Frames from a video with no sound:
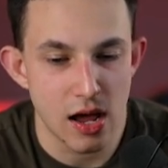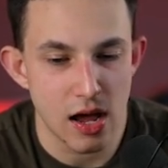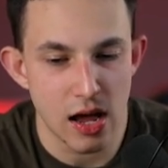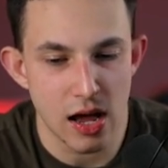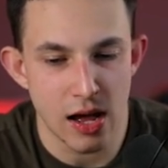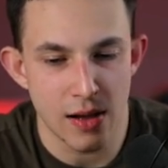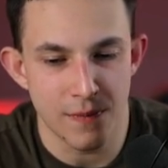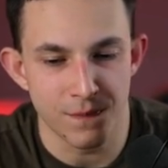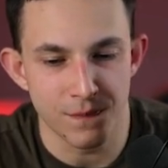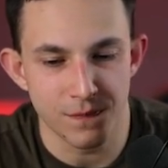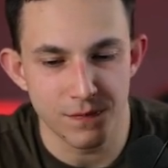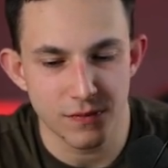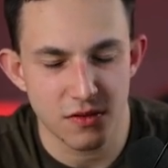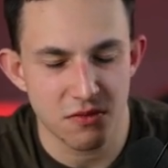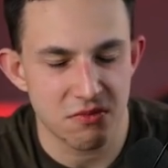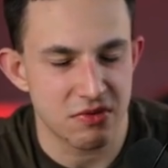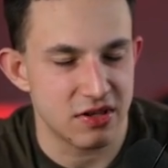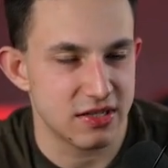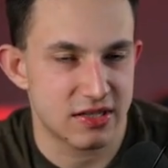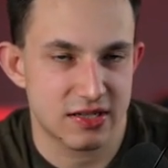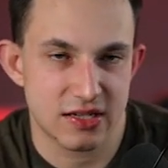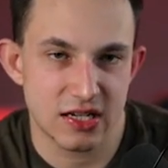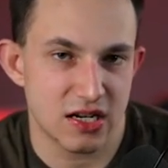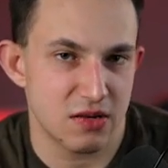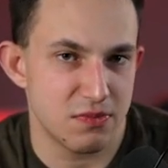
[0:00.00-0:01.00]
I mean,
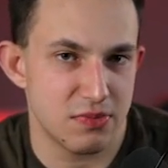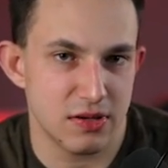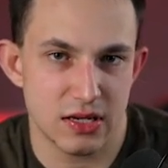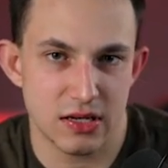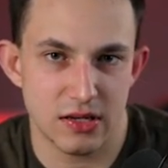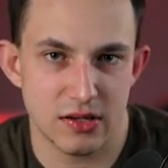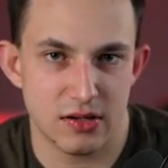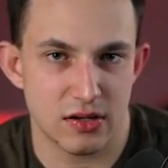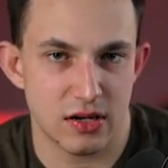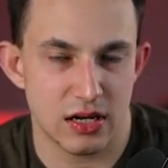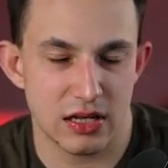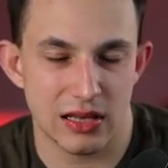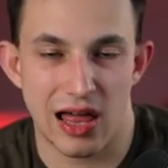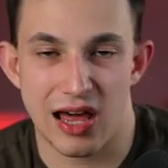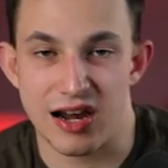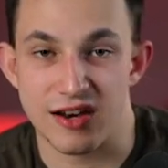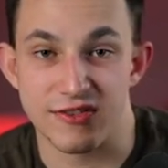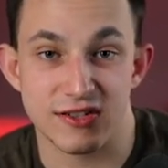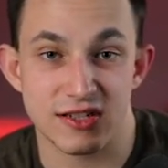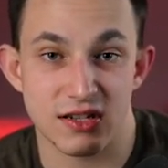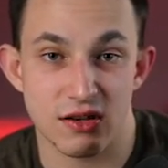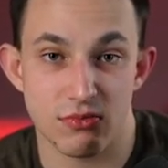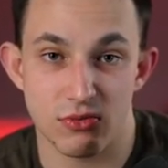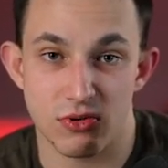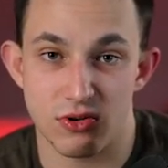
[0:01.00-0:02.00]
it's going to be a lot of
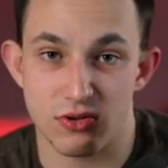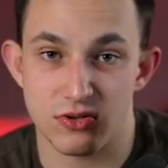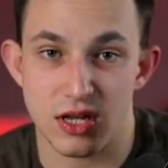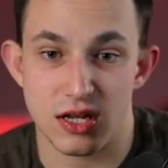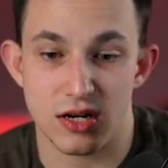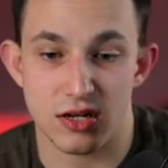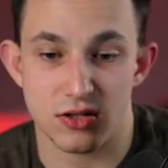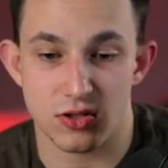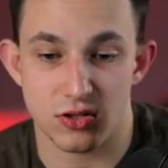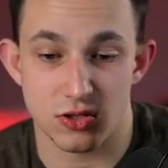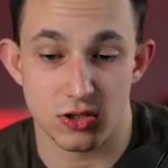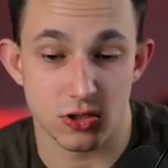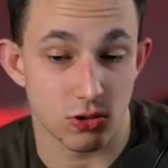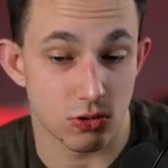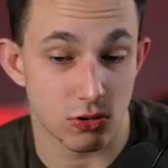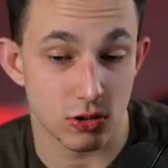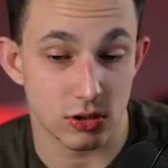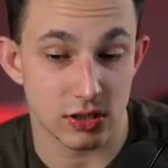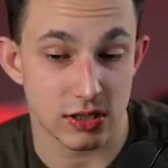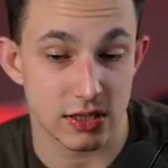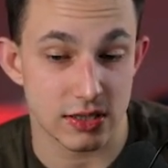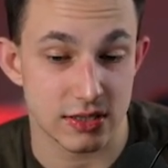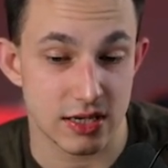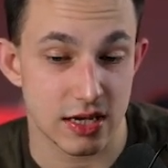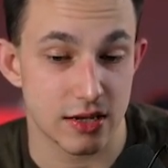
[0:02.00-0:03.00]
similar data to Store
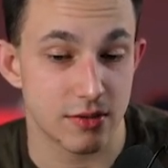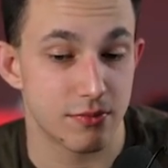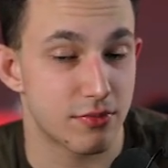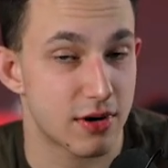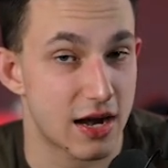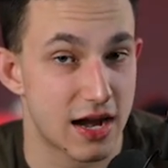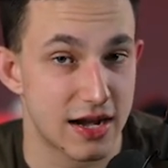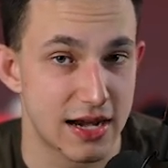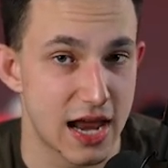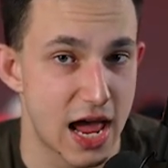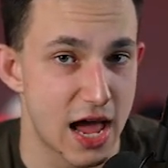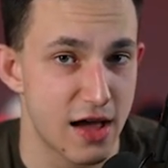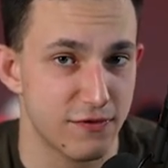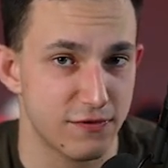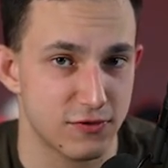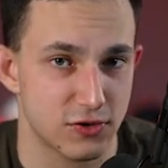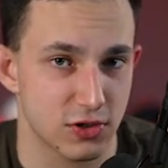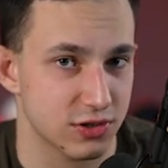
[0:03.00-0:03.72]
Leads and BrandNaav,